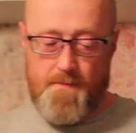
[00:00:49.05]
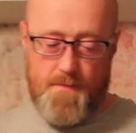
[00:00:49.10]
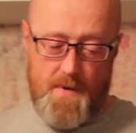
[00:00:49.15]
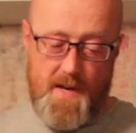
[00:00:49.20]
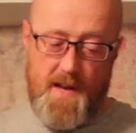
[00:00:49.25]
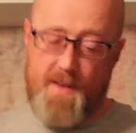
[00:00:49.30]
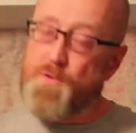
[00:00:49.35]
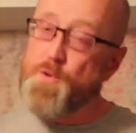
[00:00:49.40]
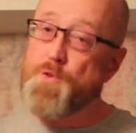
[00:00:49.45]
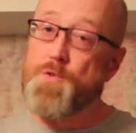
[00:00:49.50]
We
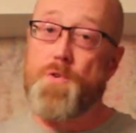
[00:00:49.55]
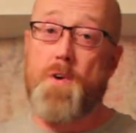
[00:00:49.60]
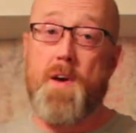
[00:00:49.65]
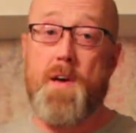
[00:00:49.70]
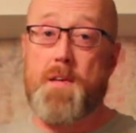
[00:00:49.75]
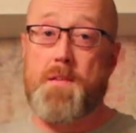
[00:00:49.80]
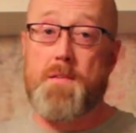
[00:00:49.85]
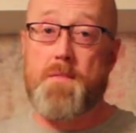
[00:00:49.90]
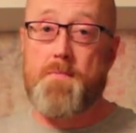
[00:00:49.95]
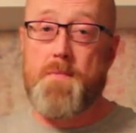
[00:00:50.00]
have to
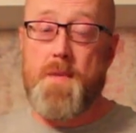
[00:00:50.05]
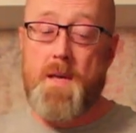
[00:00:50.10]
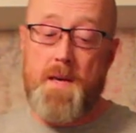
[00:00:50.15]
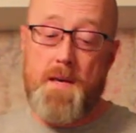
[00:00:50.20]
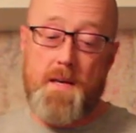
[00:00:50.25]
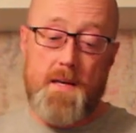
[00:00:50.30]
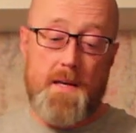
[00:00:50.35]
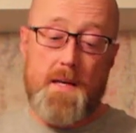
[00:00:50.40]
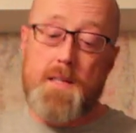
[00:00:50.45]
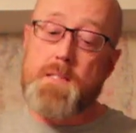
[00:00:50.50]
try it.
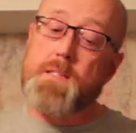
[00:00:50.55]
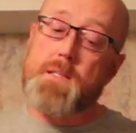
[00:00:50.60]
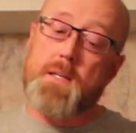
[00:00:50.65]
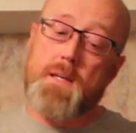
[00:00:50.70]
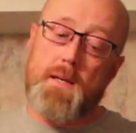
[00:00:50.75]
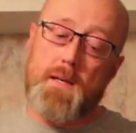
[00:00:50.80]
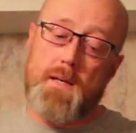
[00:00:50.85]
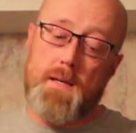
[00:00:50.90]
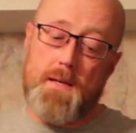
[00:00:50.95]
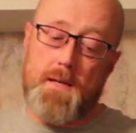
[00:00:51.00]
It's
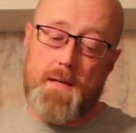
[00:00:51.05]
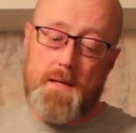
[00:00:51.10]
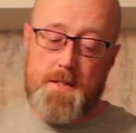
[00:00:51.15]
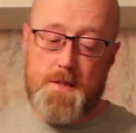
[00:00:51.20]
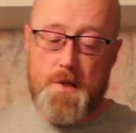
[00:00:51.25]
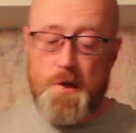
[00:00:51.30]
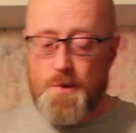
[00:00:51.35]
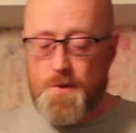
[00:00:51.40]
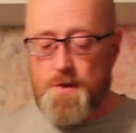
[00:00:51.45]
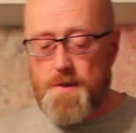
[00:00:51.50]

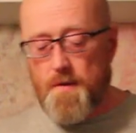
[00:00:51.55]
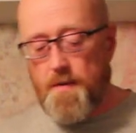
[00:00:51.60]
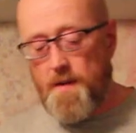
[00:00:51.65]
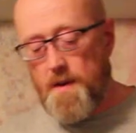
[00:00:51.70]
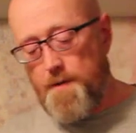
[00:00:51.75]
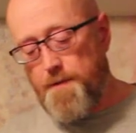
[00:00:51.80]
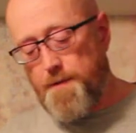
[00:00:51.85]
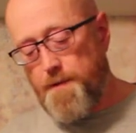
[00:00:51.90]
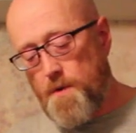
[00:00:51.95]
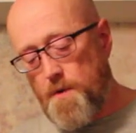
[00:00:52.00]

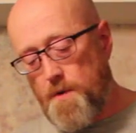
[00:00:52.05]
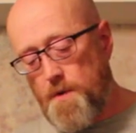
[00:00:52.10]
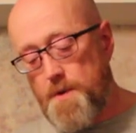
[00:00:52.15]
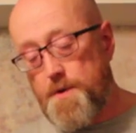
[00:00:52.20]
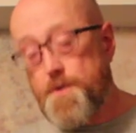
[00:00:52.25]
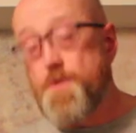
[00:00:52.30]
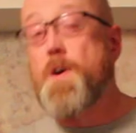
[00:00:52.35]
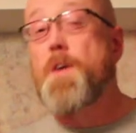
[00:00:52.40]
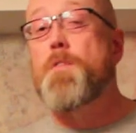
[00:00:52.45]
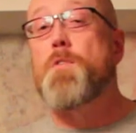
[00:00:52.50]
exclusively
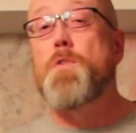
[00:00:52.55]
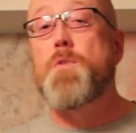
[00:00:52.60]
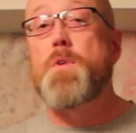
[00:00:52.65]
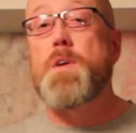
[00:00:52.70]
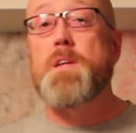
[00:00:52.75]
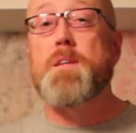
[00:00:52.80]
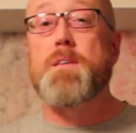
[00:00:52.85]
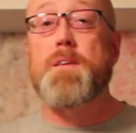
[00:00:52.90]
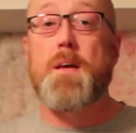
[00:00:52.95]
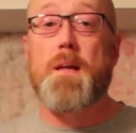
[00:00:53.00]
for travel
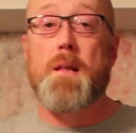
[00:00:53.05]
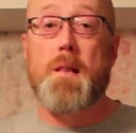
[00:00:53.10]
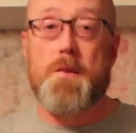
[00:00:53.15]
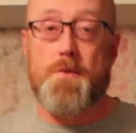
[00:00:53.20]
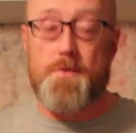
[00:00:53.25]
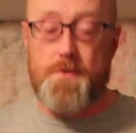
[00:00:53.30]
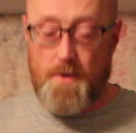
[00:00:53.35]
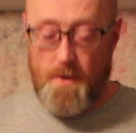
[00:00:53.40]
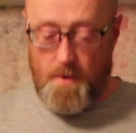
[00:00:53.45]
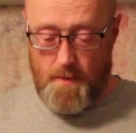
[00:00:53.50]
retail,
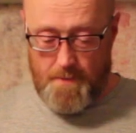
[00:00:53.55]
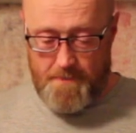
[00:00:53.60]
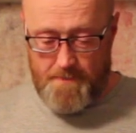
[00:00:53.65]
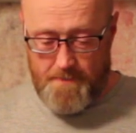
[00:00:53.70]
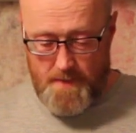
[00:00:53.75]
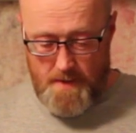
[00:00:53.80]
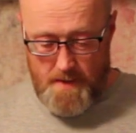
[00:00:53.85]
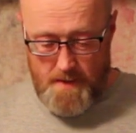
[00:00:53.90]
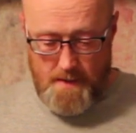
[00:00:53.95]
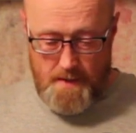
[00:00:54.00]
so
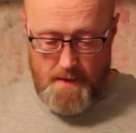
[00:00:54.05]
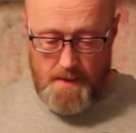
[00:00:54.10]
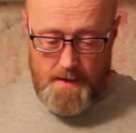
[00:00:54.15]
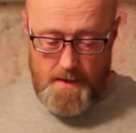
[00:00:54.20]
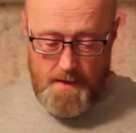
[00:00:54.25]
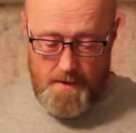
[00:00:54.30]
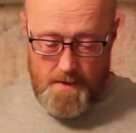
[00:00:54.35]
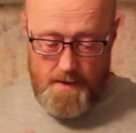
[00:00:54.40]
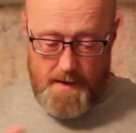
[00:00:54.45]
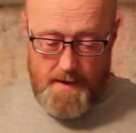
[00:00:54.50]

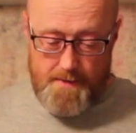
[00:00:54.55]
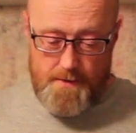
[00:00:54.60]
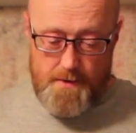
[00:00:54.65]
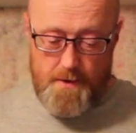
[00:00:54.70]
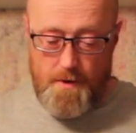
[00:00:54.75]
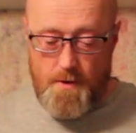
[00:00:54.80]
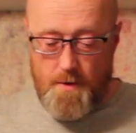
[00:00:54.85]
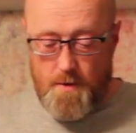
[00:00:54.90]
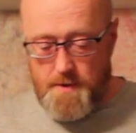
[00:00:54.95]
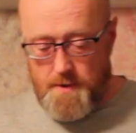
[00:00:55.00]
you have
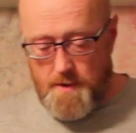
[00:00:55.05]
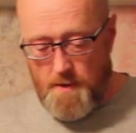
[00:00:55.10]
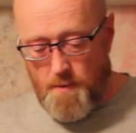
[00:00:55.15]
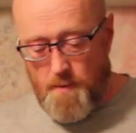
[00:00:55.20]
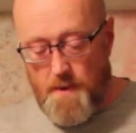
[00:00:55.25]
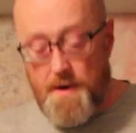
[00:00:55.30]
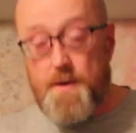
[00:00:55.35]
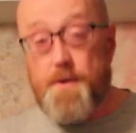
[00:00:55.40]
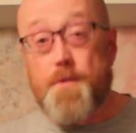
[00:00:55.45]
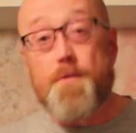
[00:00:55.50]
to go
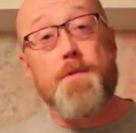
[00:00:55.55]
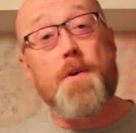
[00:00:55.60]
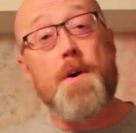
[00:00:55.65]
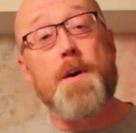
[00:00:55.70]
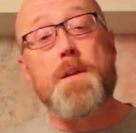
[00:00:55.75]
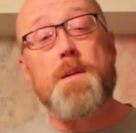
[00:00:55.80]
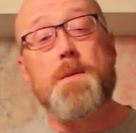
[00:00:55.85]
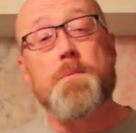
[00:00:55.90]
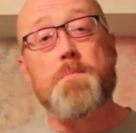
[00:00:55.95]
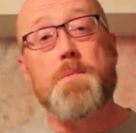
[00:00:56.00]
somewhere to
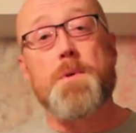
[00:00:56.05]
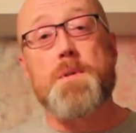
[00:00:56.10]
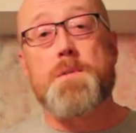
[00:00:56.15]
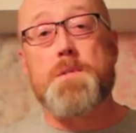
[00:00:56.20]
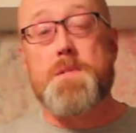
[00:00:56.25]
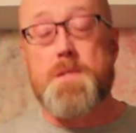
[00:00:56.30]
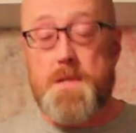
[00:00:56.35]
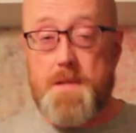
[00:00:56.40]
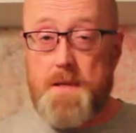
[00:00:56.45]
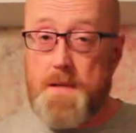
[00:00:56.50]
find it.
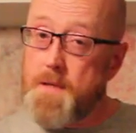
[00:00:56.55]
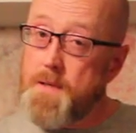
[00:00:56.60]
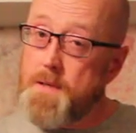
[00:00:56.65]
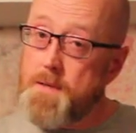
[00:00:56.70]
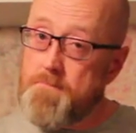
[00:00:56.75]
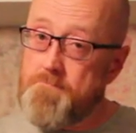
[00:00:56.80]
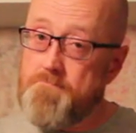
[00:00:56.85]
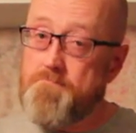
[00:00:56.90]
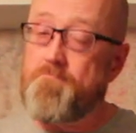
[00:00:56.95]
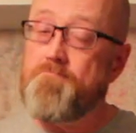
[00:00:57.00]
But
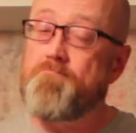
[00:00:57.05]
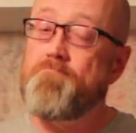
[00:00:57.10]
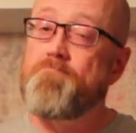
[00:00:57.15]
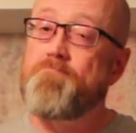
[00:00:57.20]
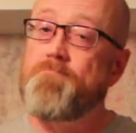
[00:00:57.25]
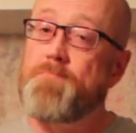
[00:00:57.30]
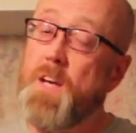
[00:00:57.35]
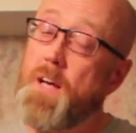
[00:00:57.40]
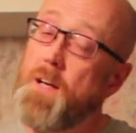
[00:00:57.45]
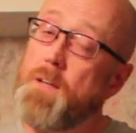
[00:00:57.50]

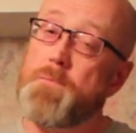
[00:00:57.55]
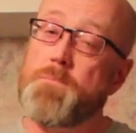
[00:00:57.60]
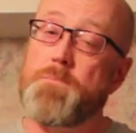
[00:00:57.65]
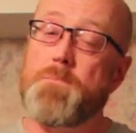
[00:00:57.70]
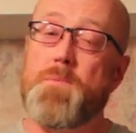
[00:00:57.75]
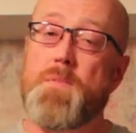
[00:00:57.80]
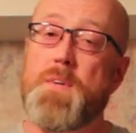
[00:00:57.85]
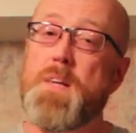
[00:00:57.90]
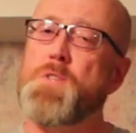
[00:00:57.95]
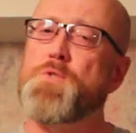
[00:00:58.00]
yeah,
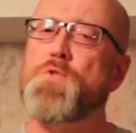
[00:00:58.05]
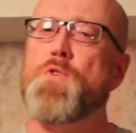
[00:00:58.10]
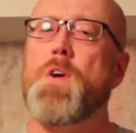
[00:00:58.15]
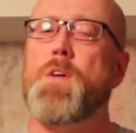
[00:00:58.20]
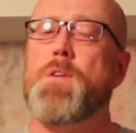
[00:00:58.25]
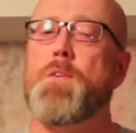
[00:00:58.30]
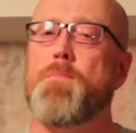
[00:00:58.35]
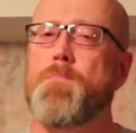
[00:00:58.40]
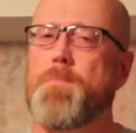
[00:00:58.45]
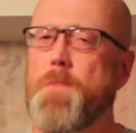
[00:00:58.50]
let's try
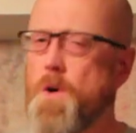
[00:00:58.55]
it.